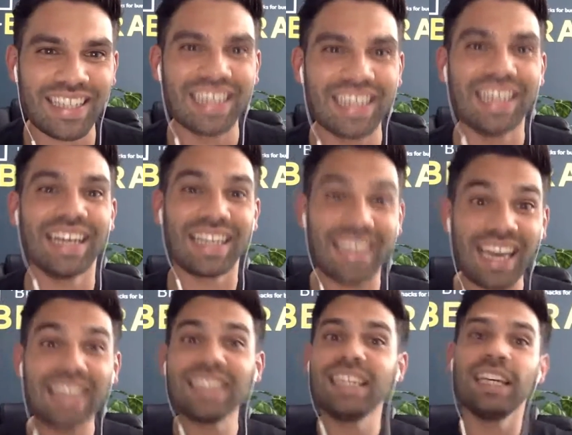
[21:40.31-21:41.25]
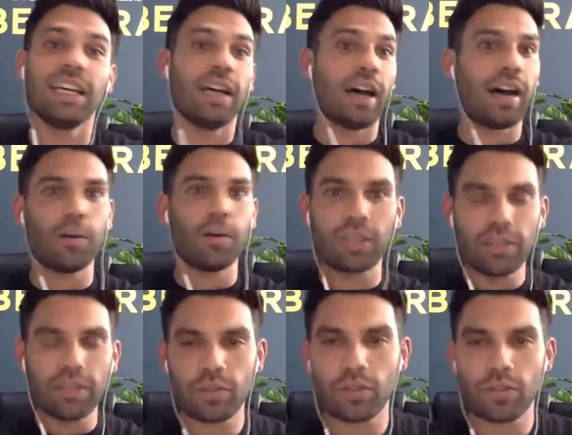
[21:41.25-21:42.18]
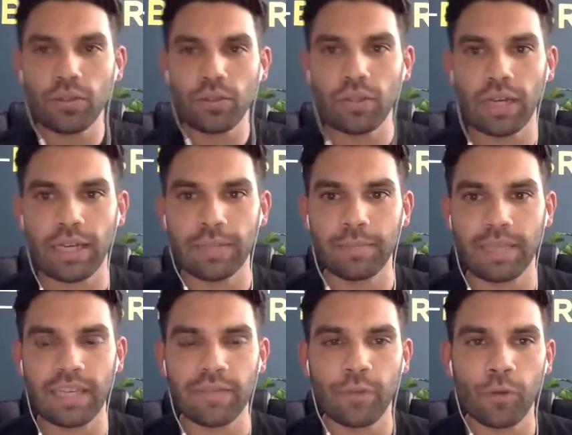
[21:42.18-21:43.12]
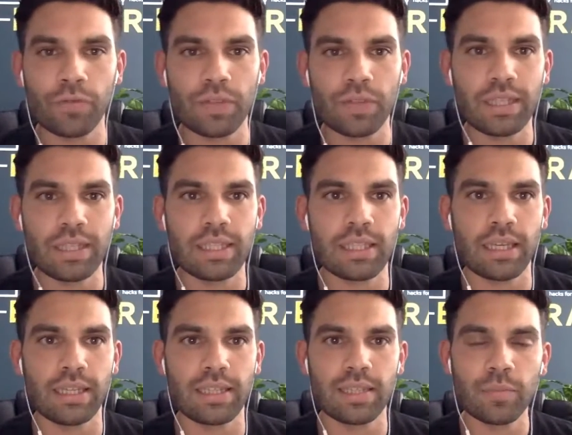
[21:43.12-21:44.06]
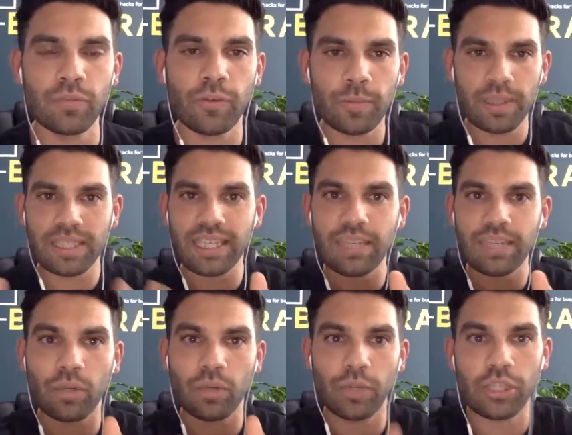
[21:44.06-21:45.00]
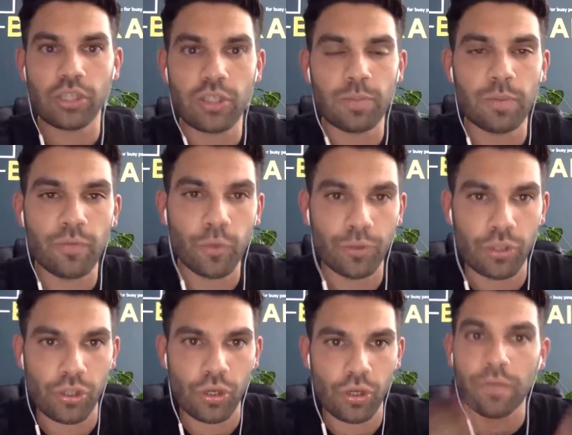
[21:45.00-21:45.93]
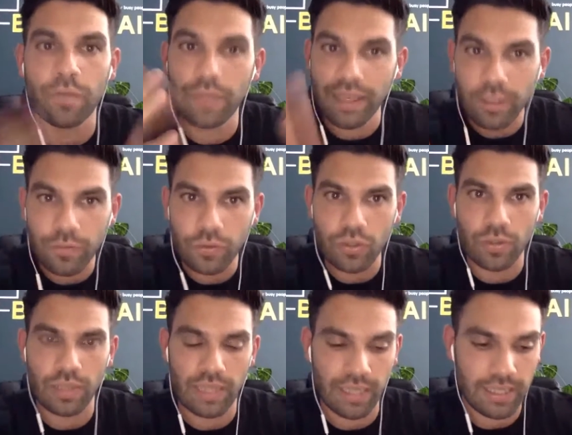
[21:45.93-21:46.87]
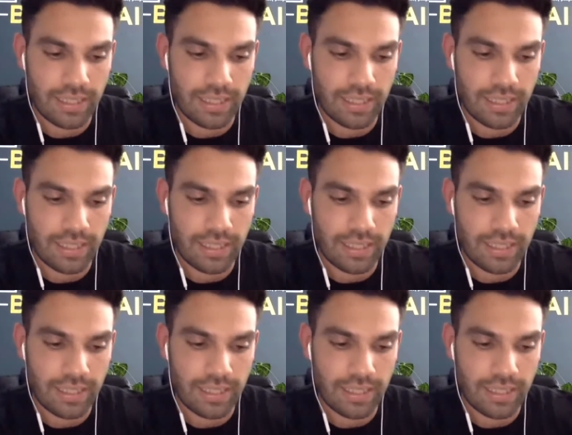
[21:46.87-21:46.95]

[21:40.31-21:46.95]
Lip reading: Again, I would love you to get involved with this. And some of you have been sending me questions before the show. Thank you for doing that.